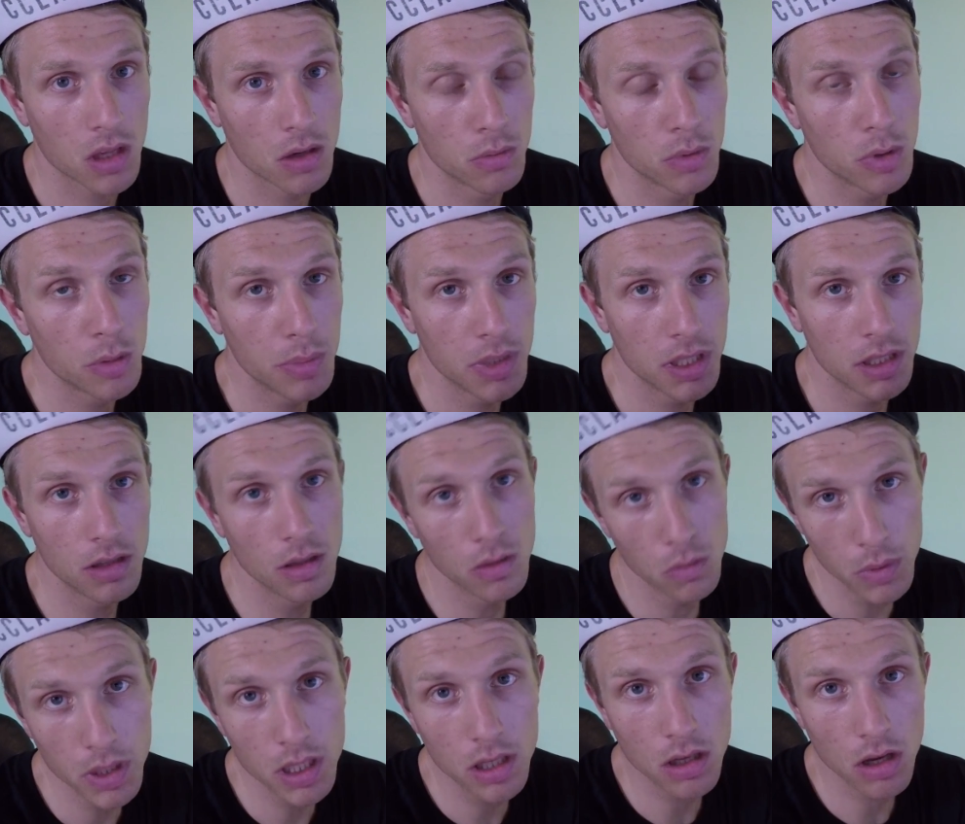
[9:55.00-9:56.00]
will be the
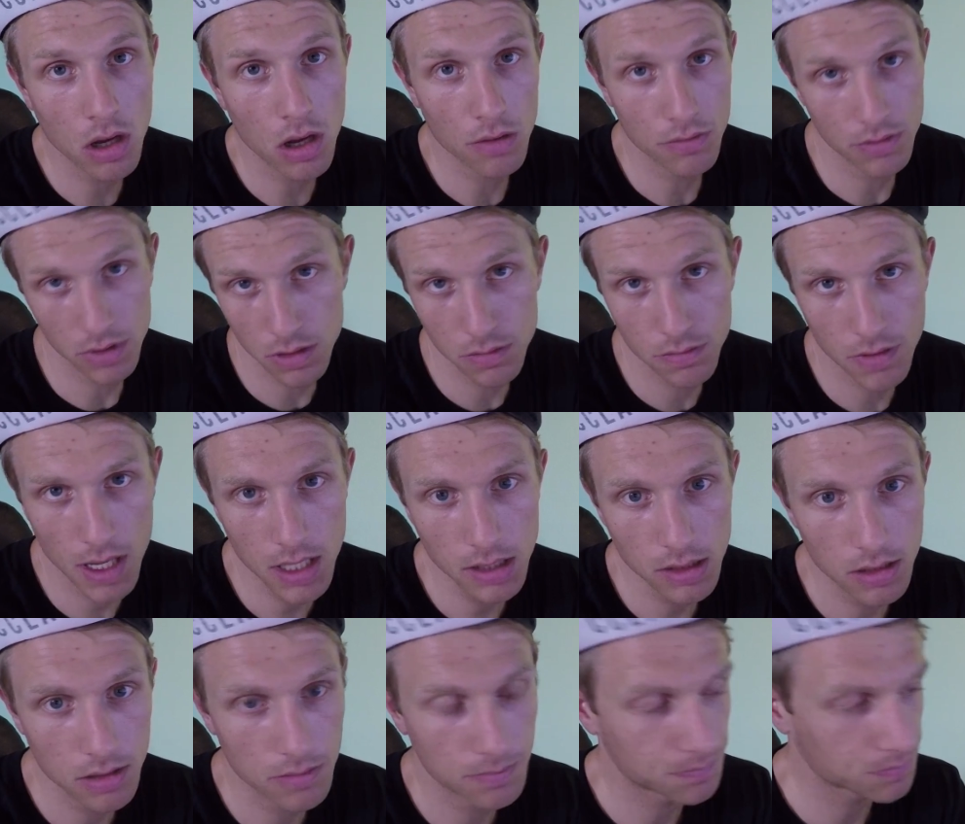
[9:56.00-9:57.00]
week of the
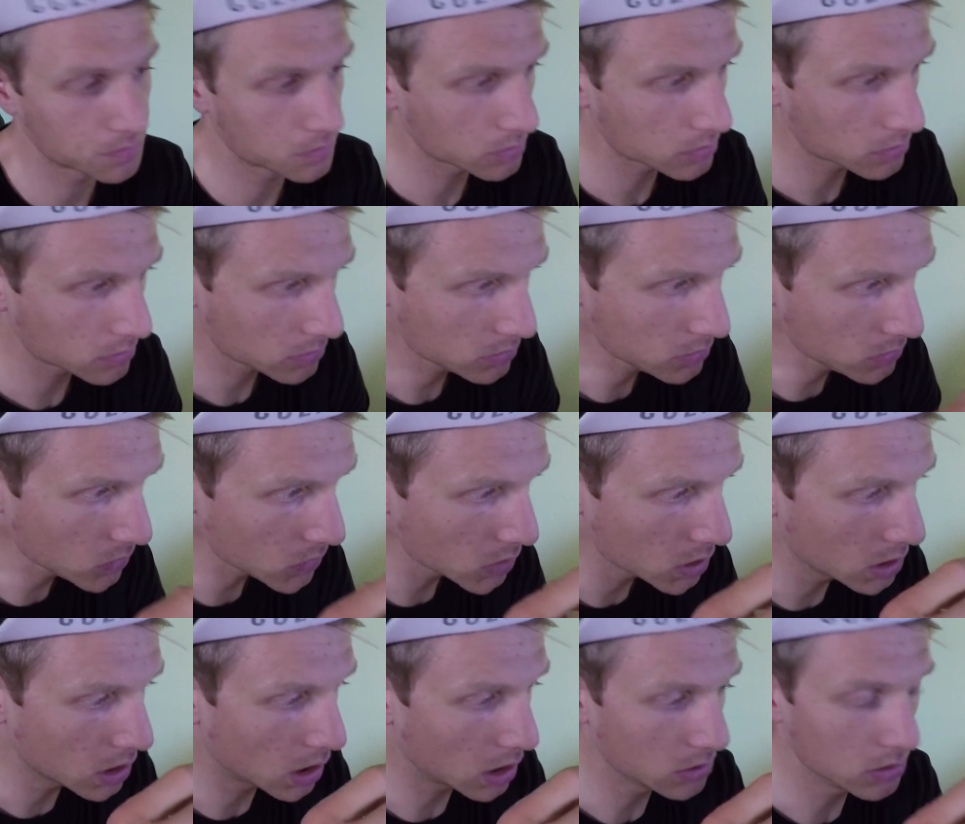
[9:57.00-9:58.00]
event.
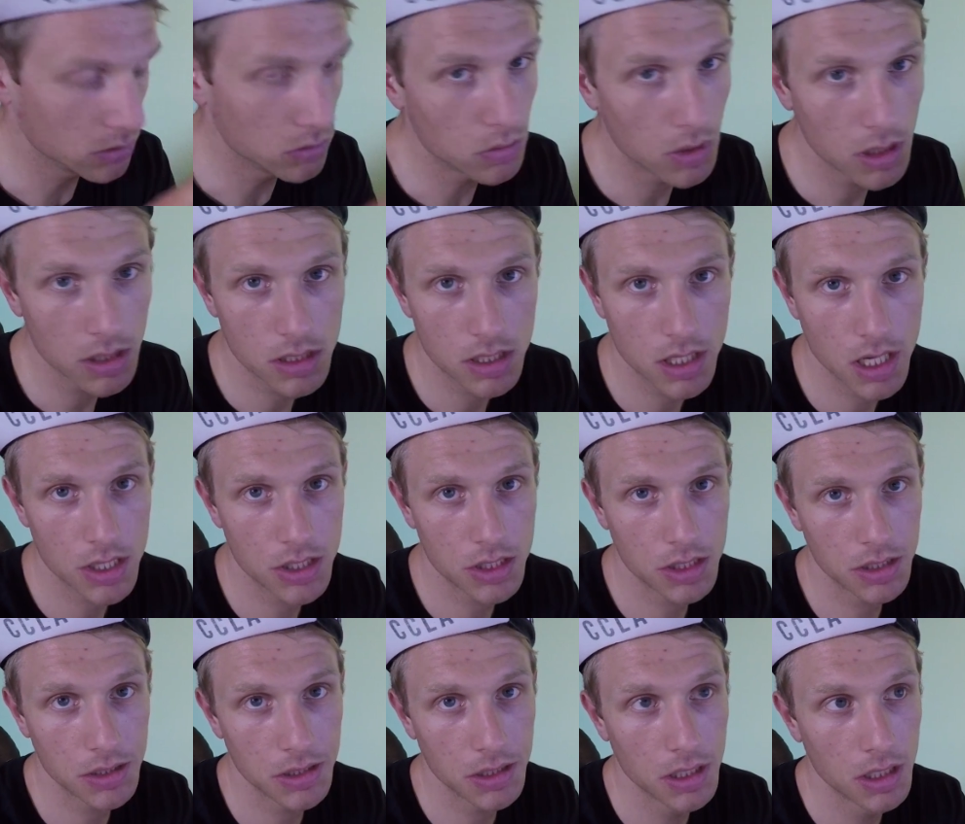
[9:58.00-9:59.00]
I'll do 1
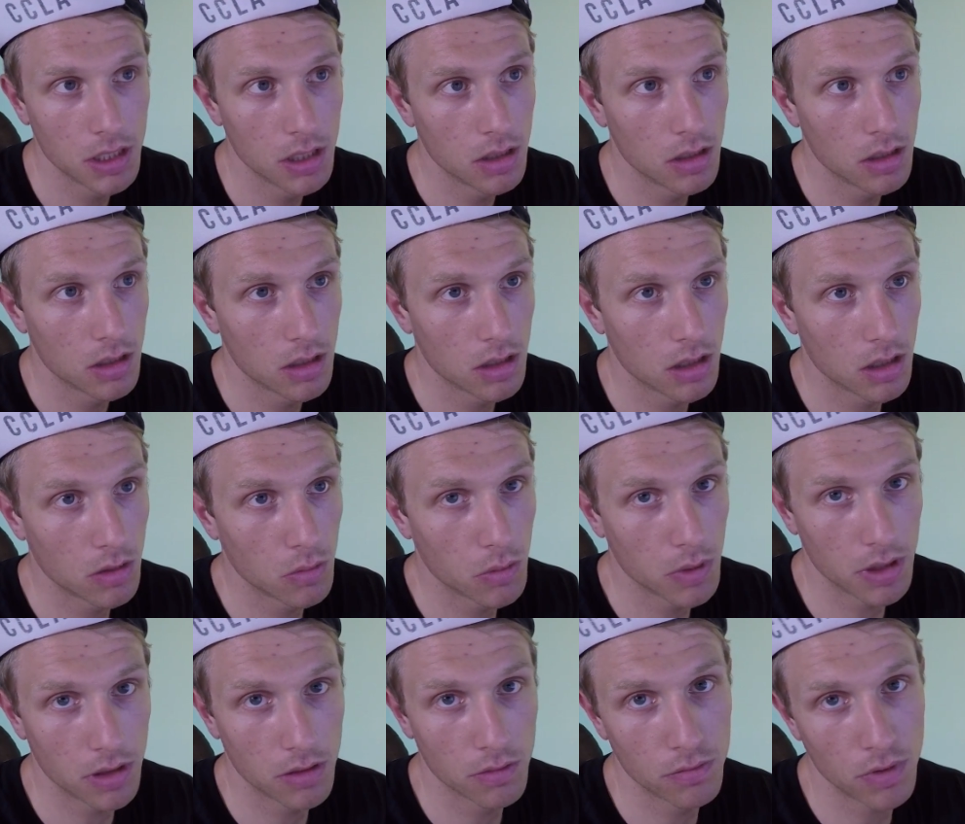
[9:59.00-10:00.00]
session
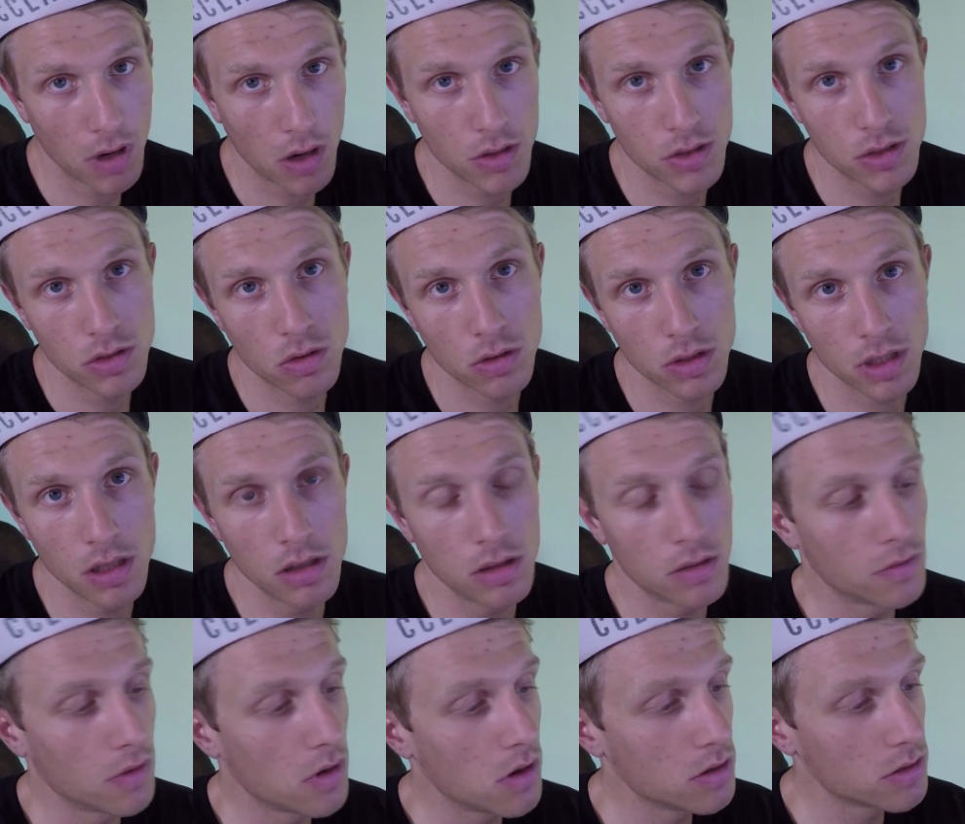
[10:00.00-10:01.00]
with very short
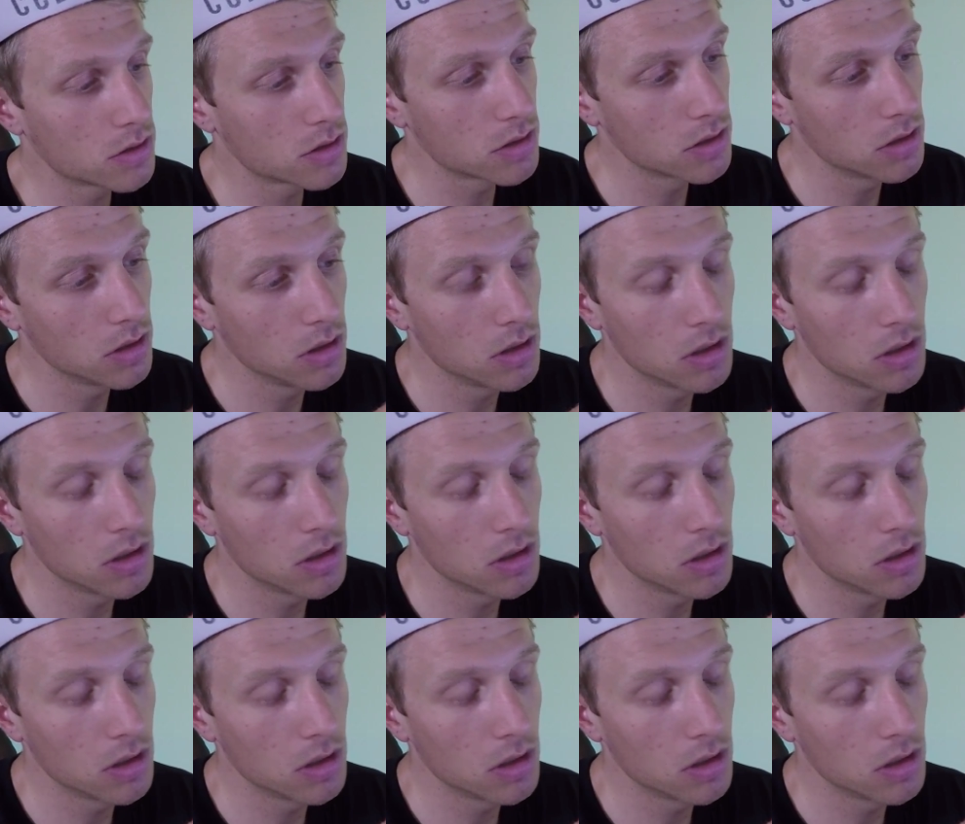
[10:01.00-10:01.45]
intervals.